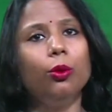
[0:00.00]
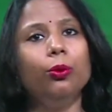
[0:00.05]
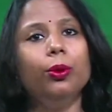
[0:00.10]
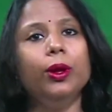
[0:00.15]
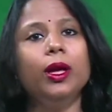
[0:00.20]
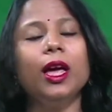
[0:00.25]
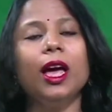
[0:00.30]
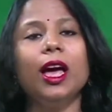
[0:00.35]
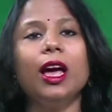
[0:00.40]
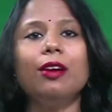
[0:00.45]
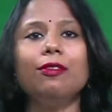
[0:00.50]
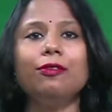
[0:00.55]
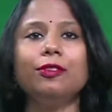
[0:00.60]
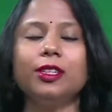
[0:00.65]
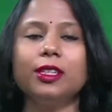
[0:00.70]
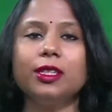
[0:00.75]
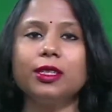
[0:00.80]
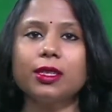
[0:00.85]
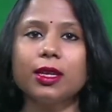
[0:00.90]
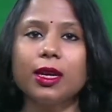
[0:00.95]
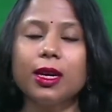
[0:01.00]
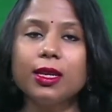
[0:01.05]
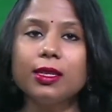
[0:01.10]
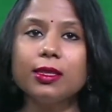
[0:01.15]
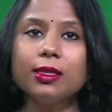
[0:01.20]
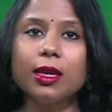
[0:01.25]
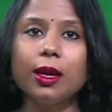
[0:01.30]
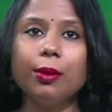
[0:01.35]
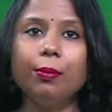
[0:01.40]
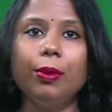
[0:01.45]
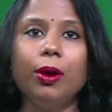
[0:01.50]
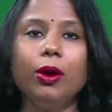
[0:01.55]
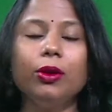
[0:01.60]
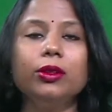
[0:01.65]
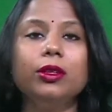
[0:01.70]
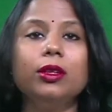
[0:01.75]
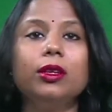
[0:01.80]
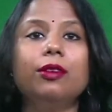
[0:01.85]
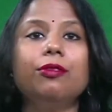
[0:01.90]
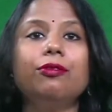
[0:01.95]
we have discussed
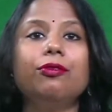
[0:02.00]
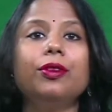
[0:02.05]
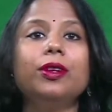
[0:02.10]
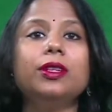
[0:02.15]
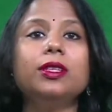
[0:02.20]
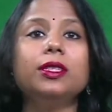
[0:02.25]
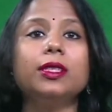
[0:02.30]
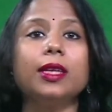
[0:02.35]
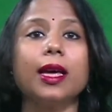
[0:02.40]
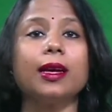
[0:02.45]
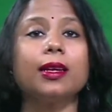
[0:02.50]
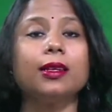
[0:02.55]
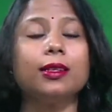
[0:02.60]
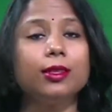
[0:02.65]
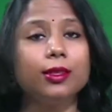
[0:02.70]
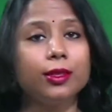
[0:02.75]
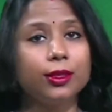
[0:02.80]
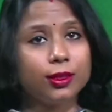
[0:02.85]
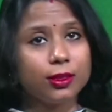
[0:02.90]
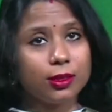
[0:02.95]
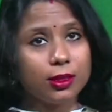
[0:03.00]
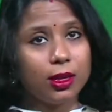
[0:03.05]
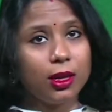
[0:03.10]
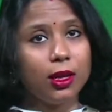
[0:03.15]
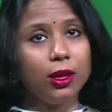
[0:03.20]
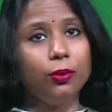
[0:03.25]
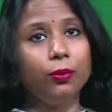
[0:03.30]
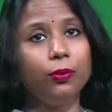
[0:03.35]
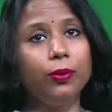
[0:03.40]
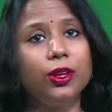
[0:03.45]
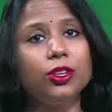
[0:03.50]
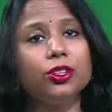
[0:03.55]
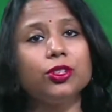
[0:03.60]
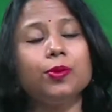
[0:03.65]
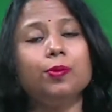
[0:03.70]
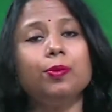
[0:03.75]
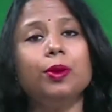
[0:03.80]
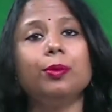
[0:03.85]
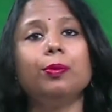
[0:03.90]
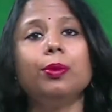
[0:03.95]
about the different sectors in
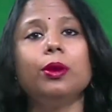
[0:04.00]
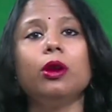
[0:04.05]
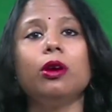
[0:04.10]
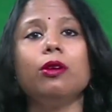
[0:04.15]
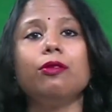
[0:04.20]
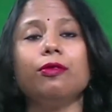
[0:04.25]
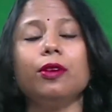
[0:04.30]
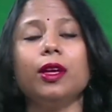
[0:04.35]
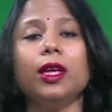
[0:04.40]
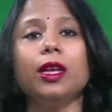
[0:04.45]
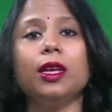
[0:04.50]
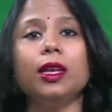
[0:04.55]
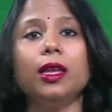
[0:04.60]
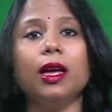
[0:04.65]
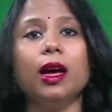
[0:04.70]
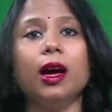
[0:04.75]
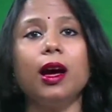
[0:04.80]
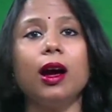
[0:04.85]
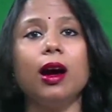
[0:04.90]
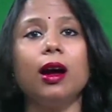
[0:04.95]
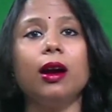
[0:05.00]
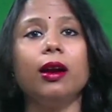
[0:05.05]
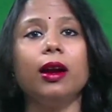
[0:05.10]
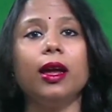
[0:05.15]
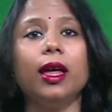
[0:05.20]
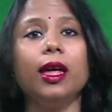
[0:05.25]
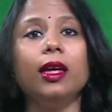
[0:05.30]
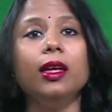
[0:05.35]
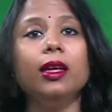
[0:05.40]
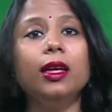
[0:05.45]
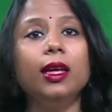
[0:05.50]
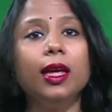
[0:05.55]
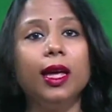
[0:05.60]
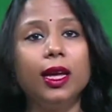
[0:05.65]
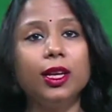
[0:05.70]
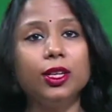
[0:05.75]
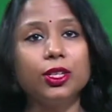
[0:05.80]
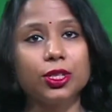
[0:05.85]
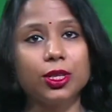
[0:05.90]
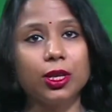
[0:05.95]
which people of India are
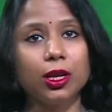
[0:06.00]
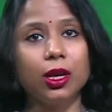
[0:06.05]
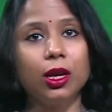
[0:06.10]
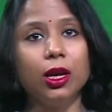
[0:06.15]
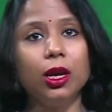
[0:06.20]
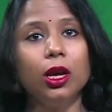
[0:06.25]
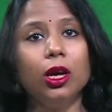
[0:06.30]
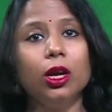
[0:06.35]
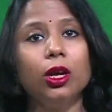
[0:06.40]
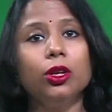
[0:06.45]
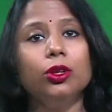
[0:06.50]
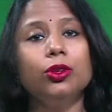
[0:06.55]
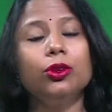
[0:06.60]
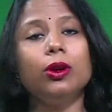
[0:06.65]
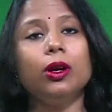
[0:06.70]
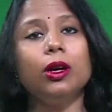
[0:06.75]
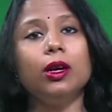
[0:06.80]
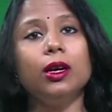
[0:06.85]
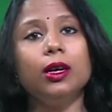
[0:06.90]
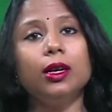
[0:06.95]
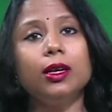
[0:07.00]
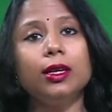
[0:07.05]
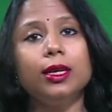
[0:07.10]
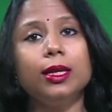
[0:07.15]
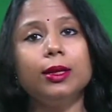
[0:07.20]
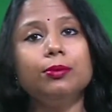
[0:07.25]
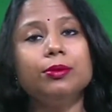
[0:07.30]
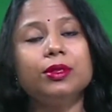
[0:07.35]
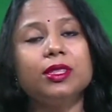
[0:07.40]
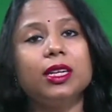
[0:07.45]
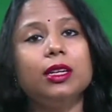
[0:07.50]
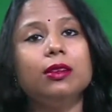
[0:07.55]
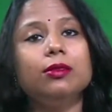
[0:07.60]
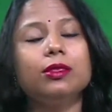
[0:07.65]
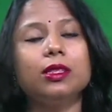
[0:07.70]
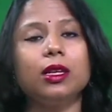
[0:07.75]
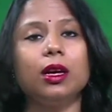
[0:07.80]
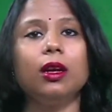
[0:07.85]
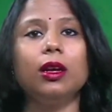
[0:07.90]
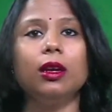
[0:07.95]
engaged to earn
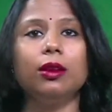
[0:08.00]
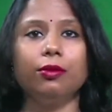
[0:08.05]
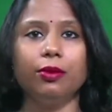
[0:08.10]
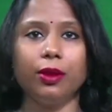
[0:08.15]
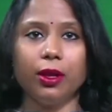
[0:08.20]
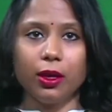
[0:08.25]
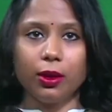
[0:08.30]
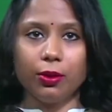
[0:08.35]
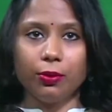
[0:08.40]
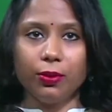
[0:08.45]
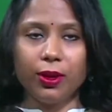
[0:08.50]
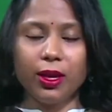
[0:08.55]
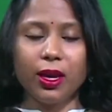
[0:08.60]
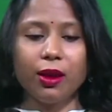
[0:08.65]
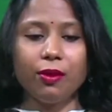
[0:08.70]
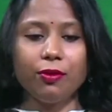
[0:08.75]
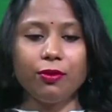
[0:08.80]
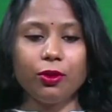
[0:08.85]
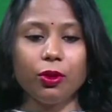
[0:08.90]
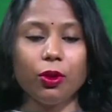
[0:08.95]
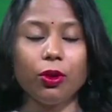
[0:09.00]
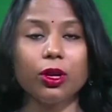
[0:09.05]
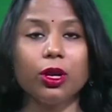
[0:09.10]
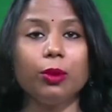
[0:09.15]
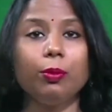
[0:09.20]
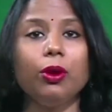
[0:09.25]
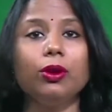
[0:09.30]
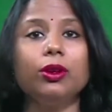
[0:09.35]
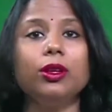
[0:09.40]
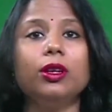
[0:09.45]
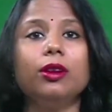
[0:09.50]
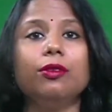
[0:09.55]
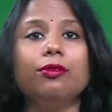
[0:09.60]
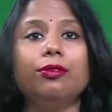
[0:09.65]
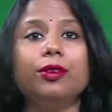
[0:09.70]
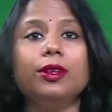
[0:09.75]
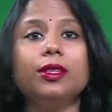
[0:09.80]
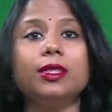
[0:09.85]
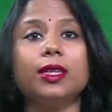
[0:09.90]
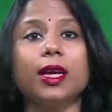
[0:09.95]
themselves a living. We have talked about the
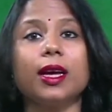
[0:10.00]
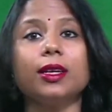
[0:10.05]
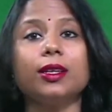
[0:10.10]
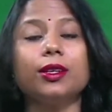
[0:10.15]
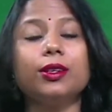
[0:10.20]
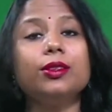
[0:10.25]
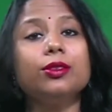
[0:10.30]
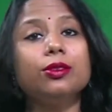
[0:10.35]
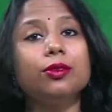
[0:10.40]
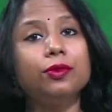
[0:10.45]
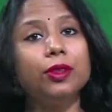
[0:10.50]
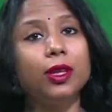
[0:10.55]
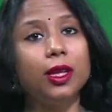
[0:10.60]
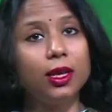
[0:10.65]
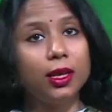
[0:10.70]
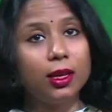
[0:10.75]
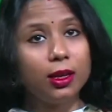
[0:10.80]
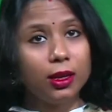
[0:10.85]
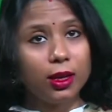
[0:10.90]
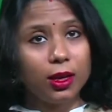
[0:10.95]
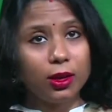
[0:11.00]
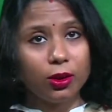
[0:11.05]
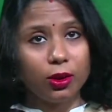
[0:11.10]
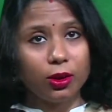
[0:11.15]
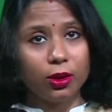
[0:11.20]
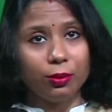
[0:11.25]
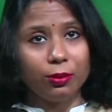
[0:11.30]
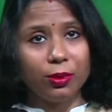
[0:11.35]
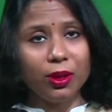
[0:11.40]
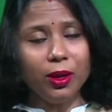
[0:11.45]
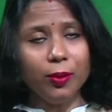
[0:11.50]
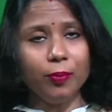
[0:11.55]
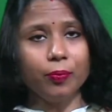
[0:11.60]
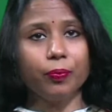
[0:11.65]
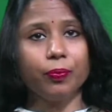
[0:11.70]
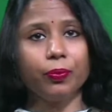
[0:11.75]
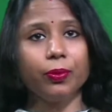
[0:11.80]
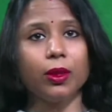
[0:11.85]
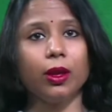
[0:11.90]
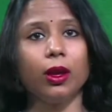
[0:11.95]
different sectors of the Indian economy
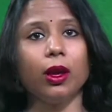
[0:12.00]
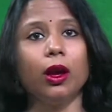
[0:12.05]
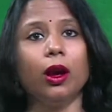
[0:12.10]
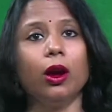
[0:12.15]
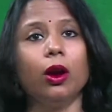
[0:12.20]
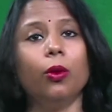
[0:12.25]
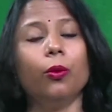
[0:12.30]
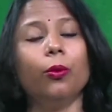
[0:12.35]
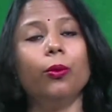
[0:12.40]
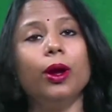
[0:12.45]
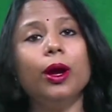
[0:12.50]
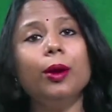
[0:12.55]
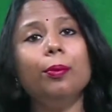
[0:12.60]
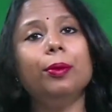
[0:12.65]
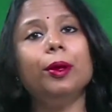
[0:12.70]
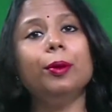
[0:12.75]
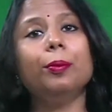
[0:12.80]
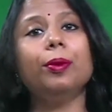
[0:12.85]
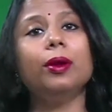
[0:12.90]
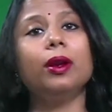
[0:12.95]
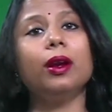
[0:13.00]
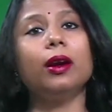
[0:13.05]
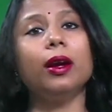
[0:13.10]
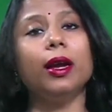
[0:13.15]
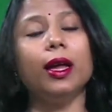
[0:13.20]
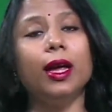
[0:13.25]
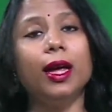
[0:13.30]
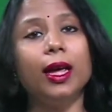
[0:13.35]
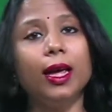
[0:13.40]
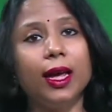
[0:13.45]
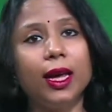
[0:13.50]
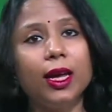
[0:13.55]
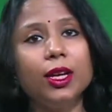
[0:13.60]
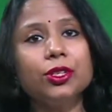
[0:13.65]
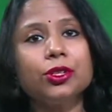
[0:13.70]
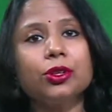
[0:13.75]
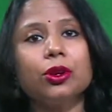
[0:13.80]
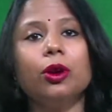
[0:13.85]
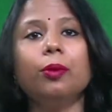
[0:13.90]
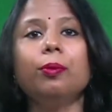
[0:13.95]
where people are
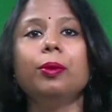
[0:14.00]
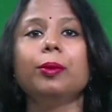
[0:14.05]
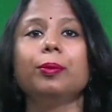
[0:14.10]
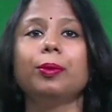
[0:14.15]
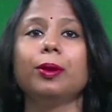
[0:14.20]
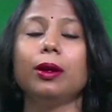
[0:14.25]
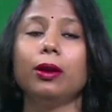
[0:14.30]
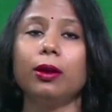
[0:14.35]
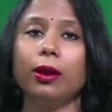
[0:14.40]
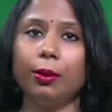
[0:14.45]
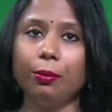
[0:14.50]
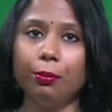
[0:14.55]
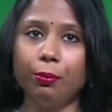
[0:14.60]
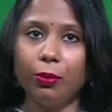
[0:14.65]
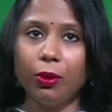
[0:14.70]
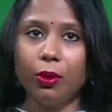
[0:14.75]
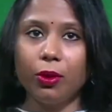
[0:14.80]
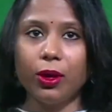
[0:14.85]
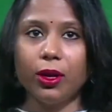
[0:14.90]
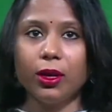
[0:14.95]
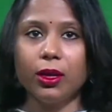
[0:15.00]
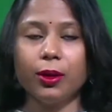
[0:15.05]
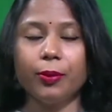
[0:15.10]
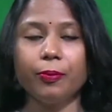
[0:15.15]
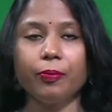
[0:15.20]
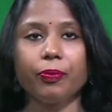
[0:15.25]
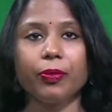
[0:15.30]
engaged or people are employed.